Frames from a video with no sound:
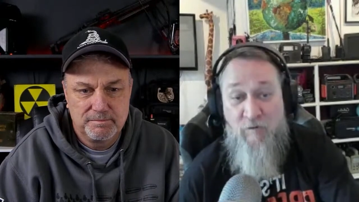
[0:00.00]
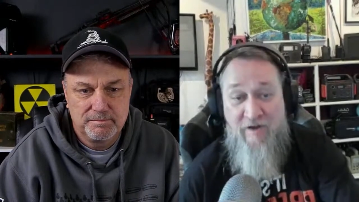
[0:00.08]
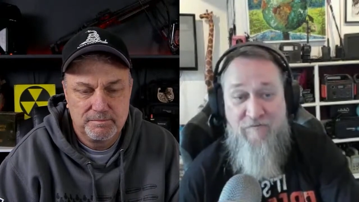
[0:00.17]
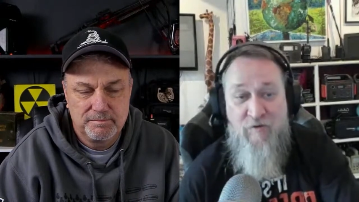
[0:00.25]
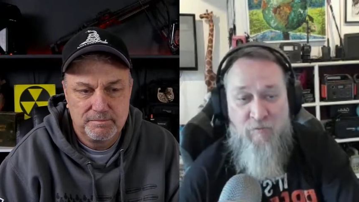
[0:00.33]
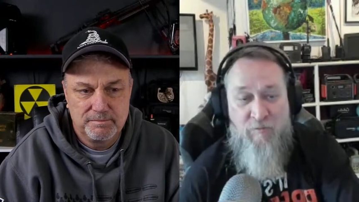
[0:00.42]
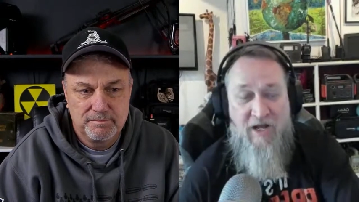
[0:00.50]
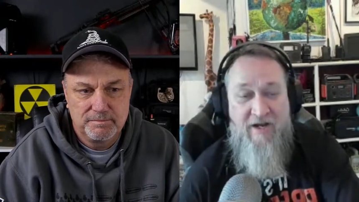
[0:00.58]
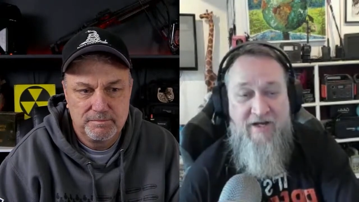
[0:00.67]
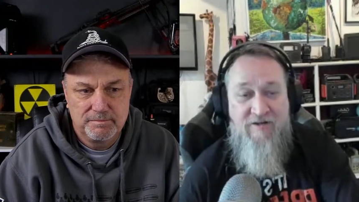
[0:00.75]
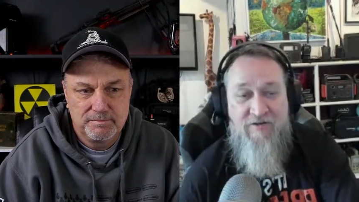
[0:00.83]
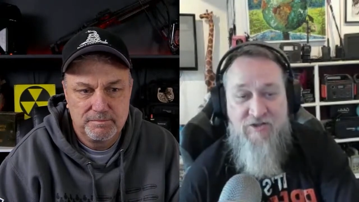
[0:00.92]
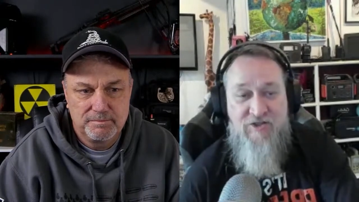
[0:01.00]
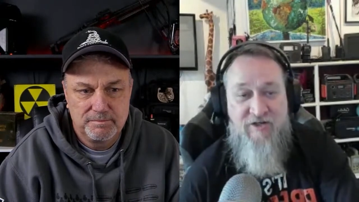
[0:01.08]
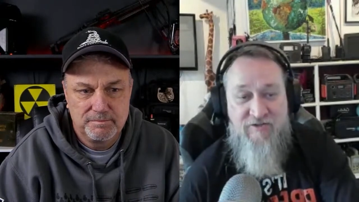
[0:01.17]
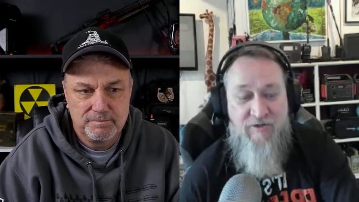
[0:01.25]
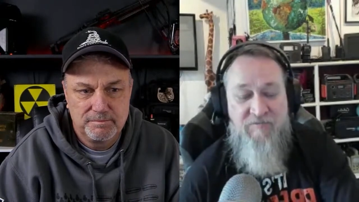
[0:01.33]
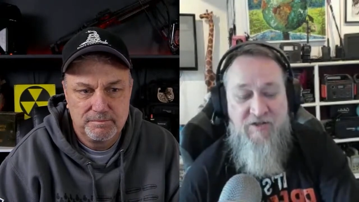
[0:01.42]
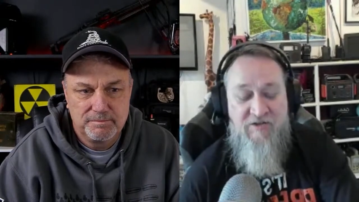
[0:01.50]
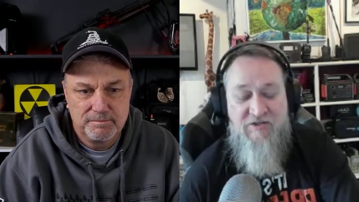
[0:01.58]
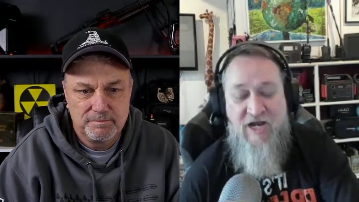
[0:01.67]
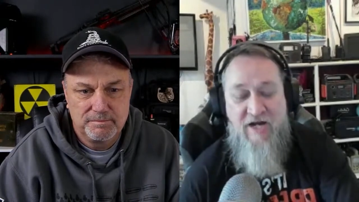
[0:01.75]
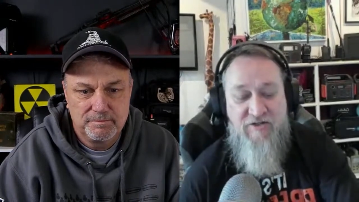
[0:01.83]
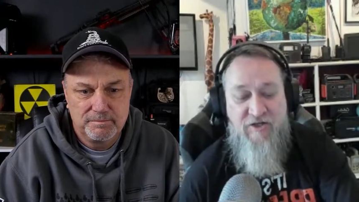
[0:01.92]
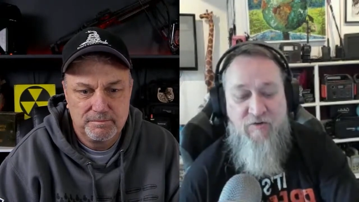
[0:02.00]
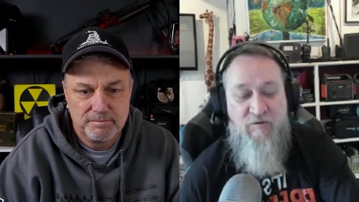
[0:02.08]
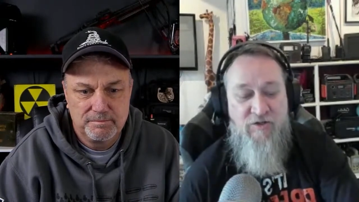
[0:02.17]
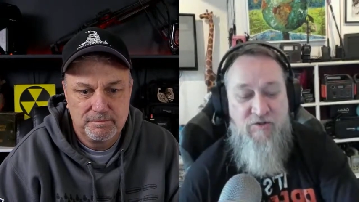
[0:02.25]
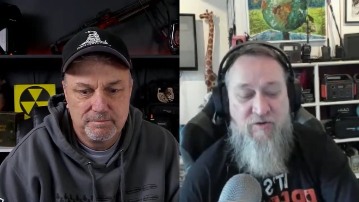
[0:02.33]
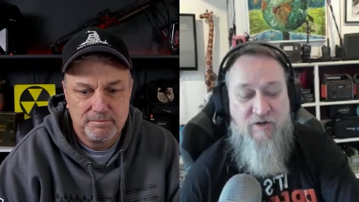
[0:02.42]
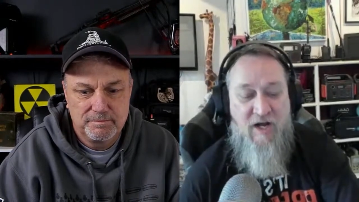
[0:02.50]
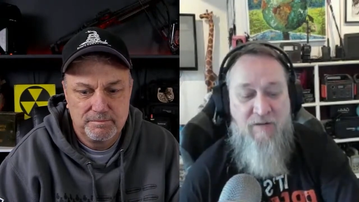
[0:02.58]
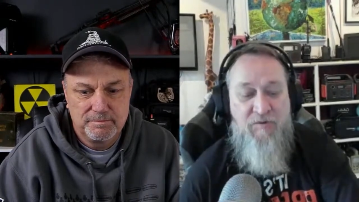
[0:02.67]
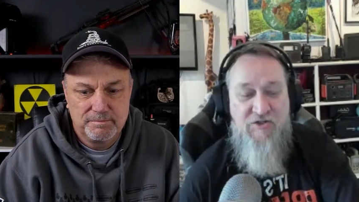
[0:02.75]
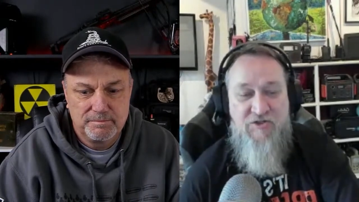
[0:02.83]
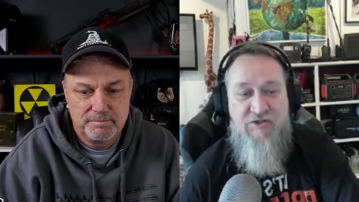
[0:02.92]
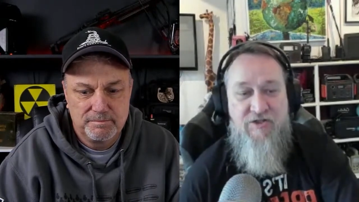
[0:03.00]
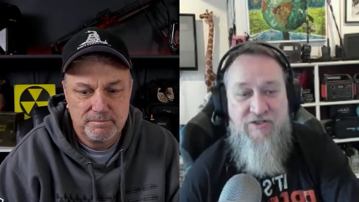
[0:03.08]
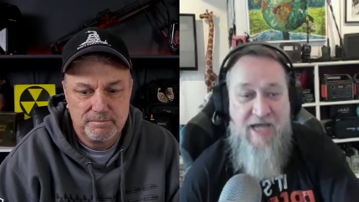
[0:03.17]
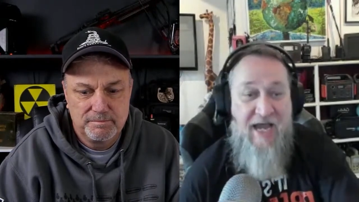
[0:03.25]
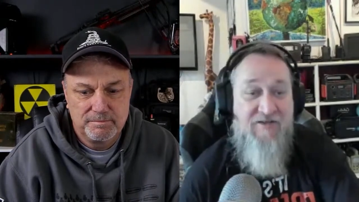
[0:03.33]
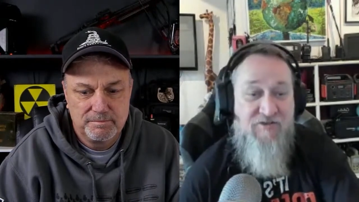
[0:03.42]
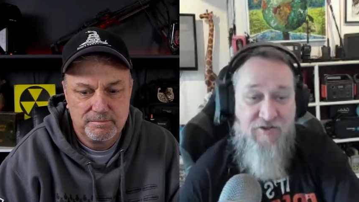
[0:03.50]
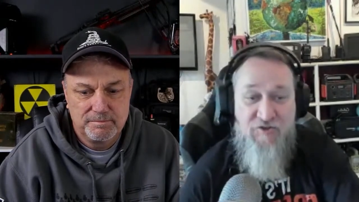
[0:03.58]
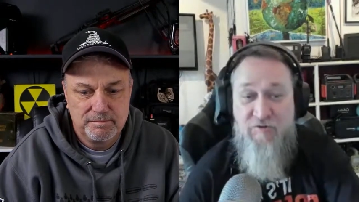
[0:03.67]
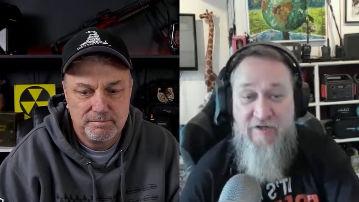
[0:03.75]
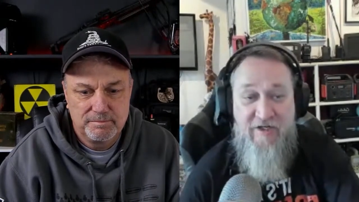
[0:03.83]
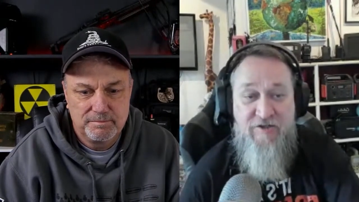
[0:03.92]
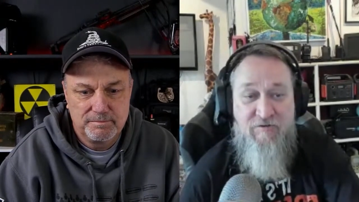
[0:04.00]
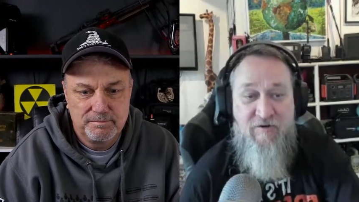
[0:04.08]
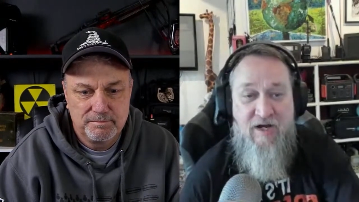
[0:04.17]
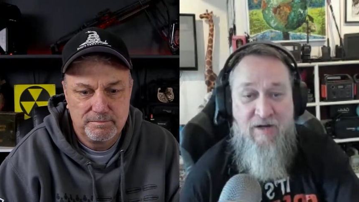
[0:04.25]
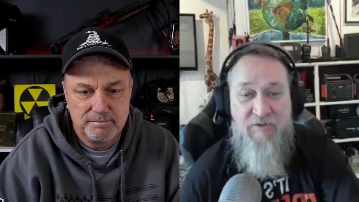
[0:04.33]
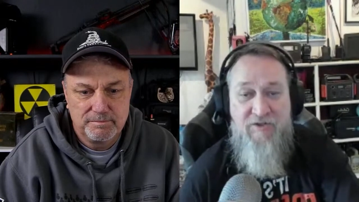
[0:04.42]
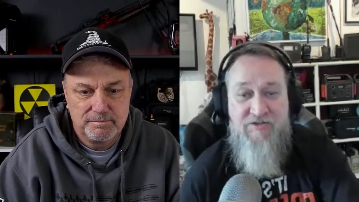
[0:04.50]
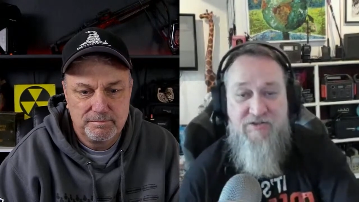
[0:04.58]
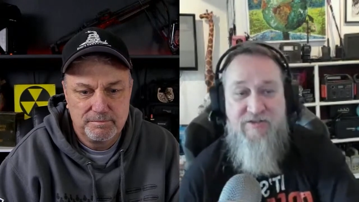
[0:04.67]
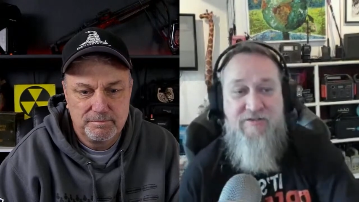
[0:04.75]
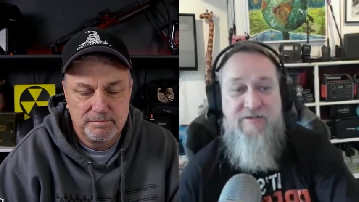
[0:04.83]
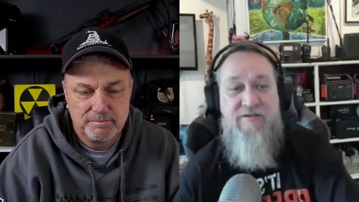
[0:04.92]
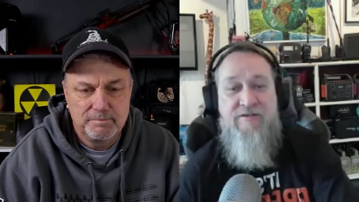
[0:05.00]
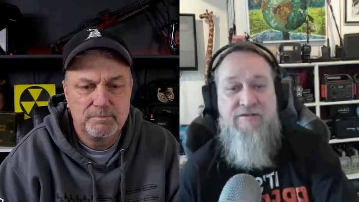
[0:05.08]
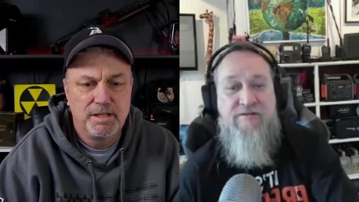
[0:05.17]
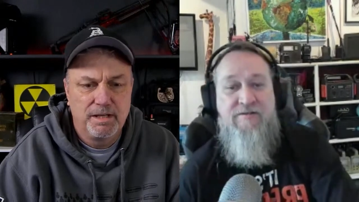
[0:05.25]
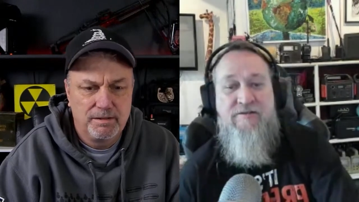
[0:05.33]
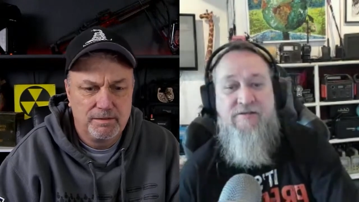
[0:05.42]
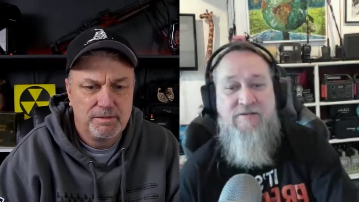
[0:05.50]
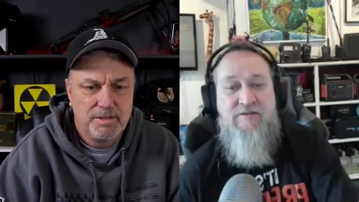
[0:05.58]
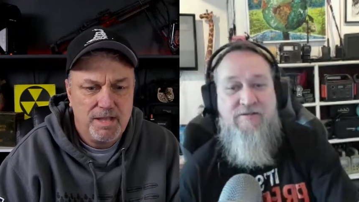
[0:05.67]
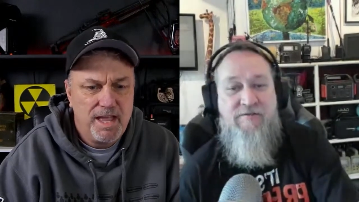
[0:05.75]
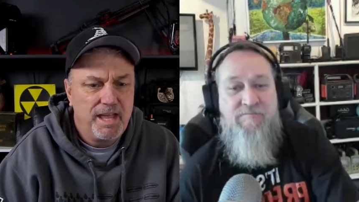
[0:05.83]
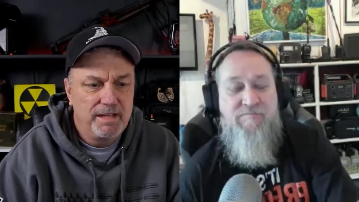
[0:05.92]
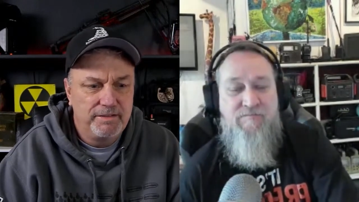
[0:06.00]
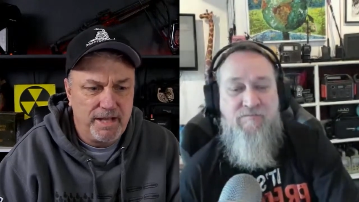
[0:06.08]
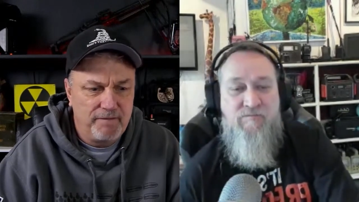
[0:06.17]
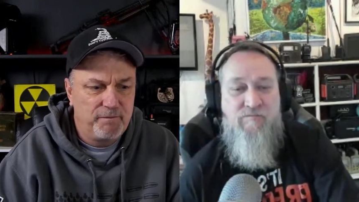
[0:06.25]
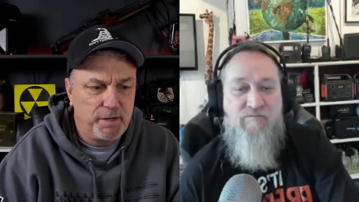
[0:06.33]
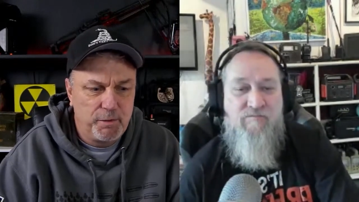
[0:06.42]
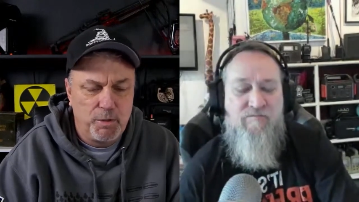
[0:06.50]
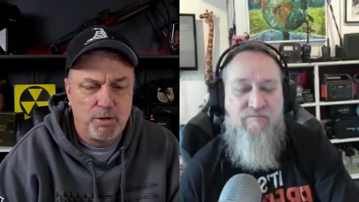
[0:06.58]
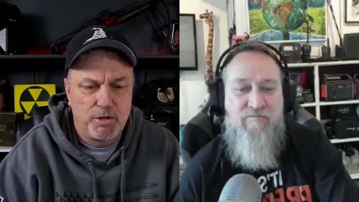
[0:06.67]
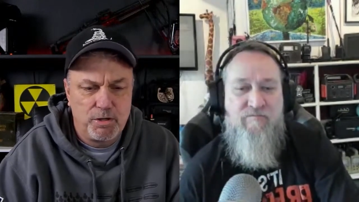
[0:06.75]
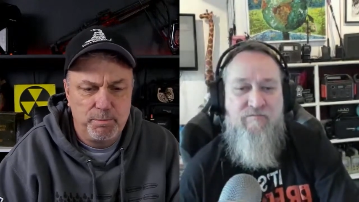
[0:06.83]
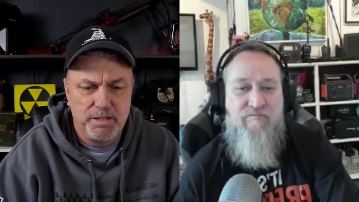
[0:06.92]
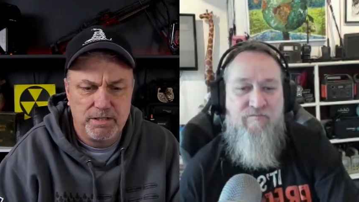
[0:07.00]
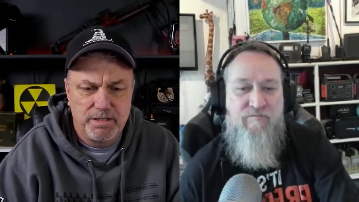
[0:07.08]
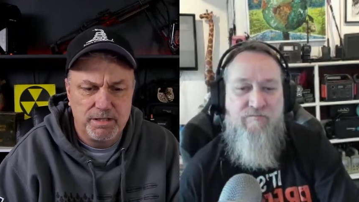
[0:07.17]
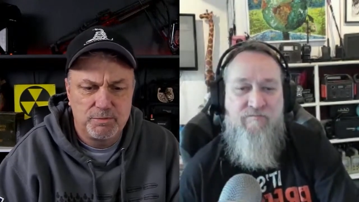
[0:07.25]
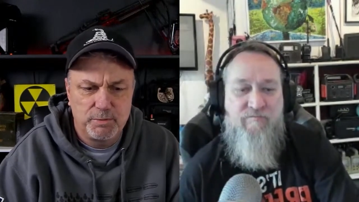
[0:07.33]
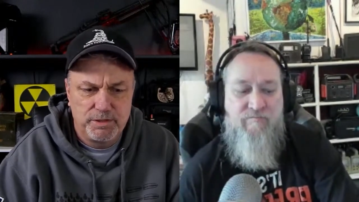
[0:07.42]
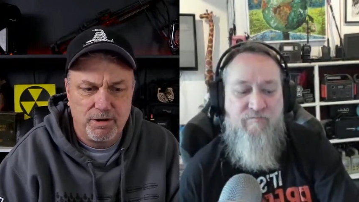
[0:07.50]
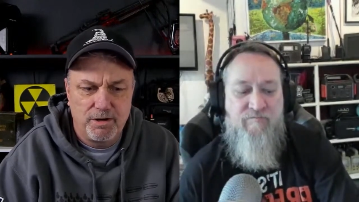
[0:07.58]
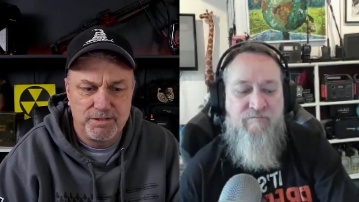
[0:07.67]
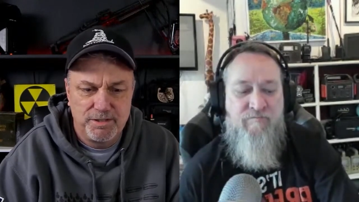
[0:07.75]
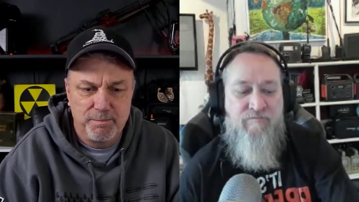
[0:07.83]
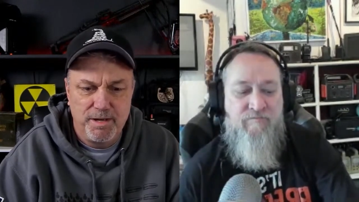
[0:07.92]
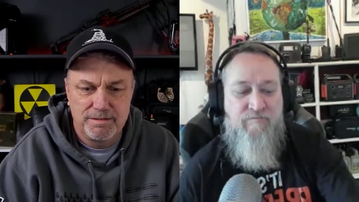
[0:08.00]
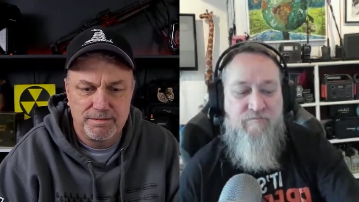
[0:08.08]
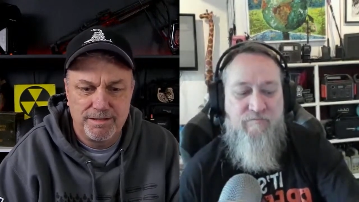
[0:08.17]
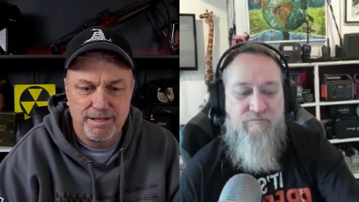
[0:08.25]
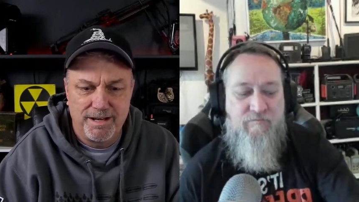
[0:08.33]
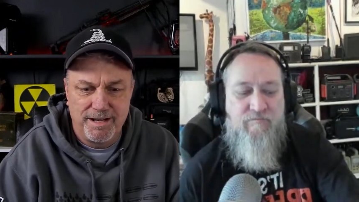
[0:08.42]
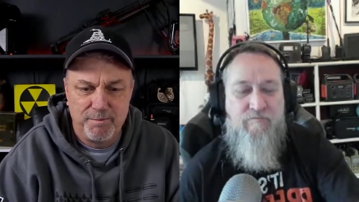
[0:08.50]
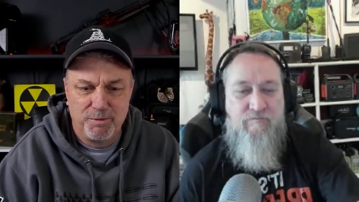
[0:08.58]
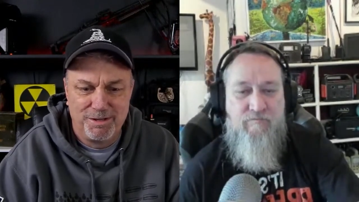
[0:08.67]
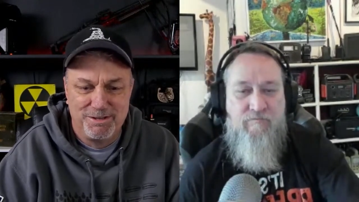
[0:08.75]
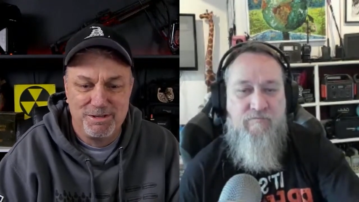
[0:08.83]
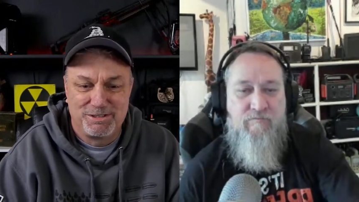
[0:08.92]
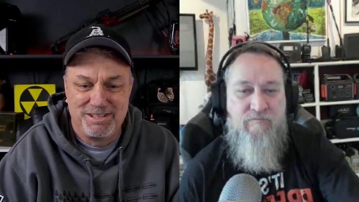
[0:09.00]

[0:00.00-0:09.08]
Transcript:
Speaker 1: if you're buying this something that's actually going to accomplish the task that you needed to accomplish.
Speaker 2: Yeah. And that very well could be the case with the RZ mask, and I am one of those